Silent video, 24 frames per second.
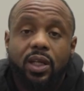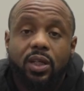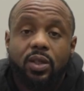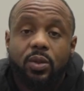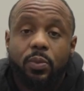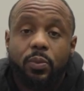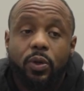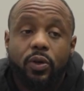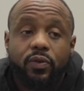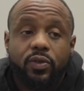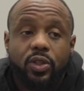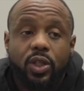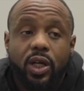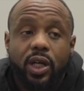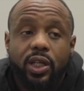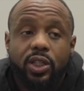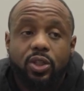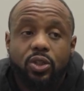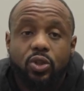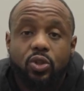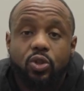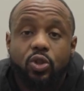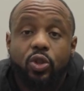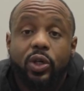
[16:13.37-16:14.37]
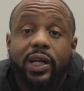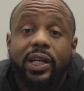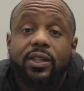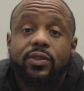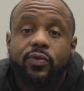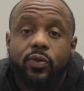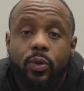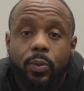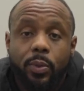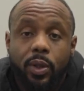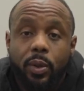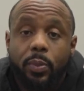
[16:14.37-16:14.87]
You're both trying to
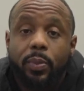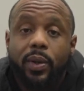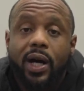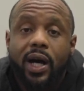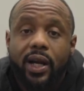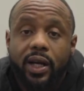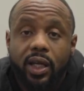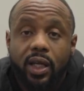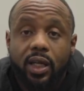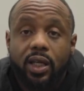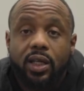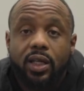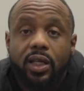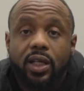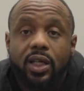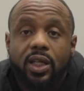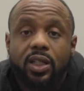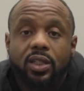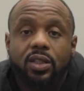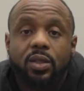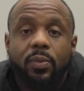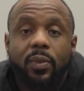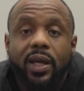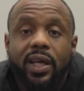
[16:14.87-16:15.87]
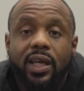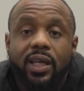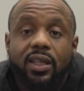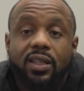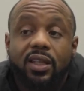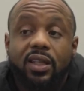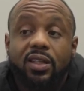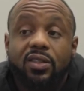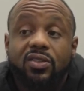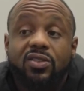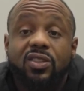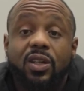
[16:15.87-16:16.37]
transform your body to make it
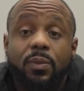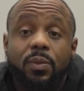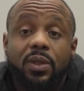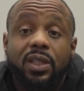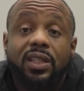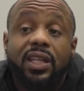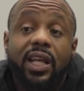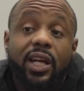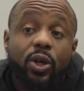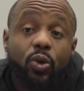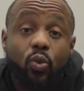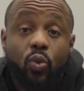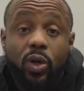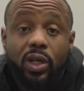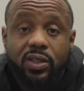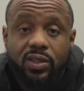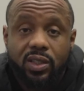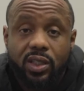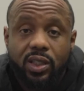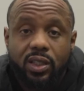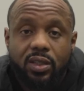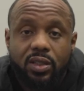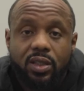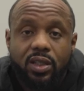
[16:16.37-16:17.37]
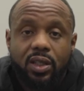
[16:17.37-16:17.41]
something that it wasn't.